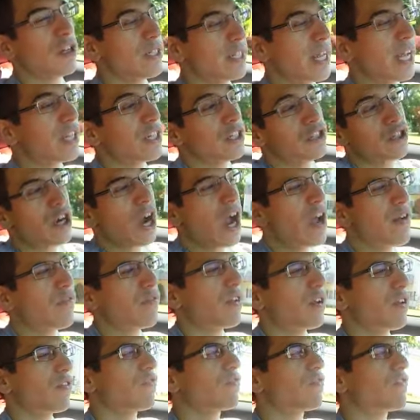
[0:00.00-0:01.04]
daily
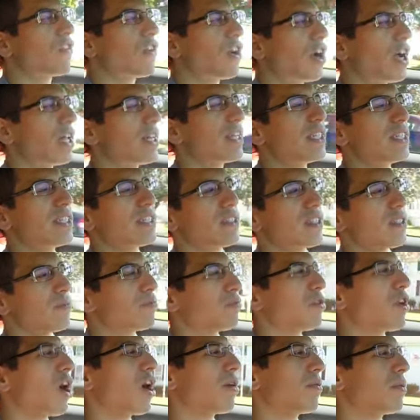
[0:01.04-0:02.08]
driver for at least
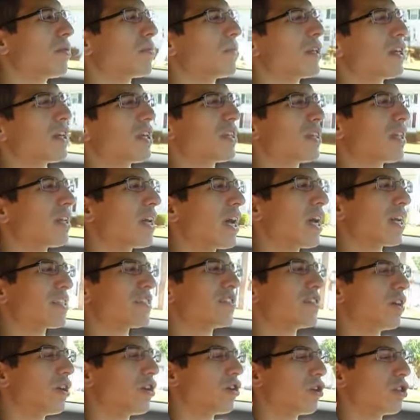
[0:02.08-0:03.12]
probably the
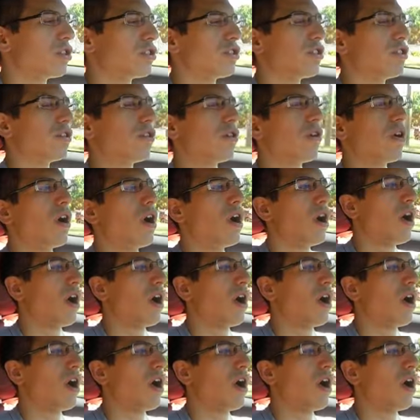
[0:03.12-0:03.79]
next year or two.